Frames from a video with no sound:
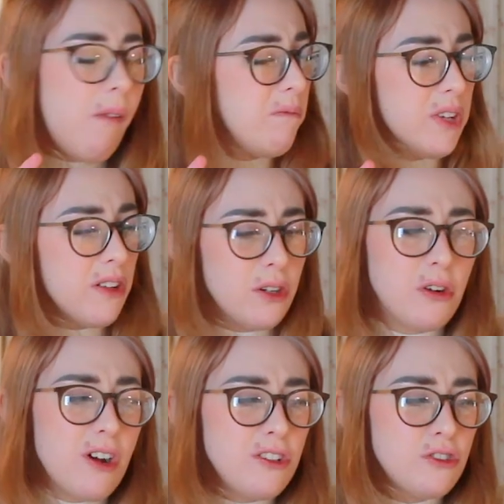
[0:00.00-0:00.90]
Yeah, the
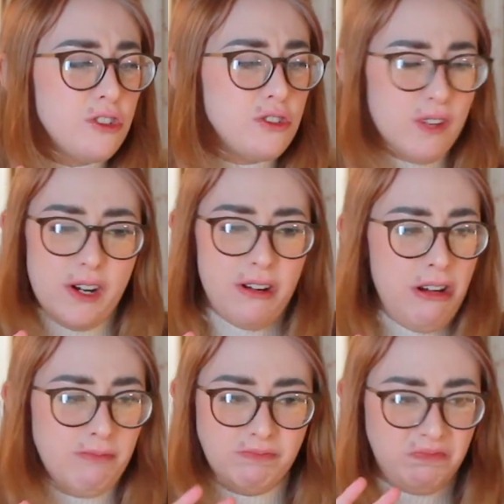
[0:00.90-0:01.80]
crust is
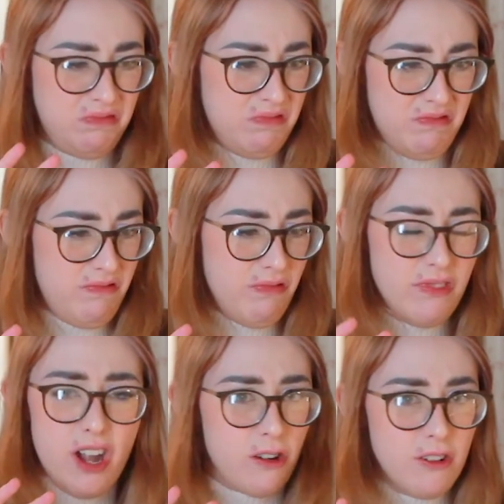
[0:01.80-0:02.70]
very...
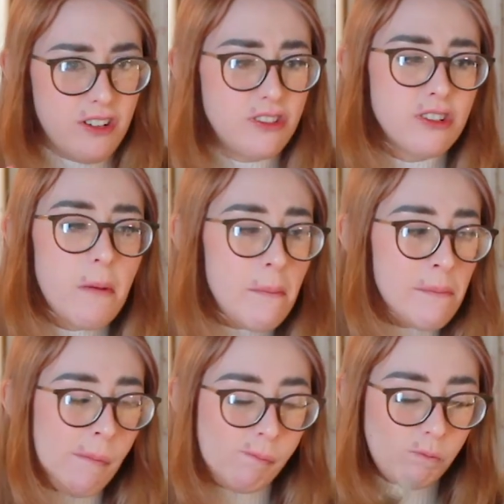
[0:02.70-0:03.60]
not crust.
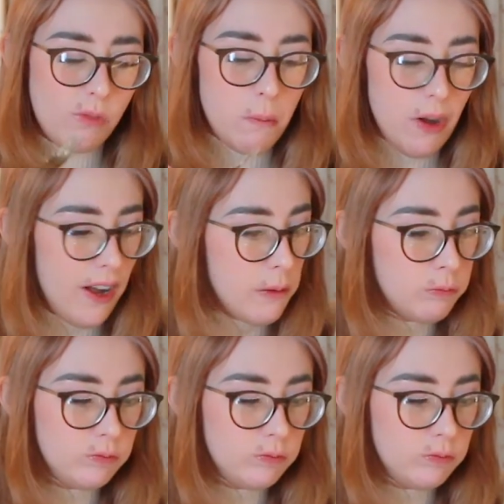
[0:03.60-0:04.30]
But...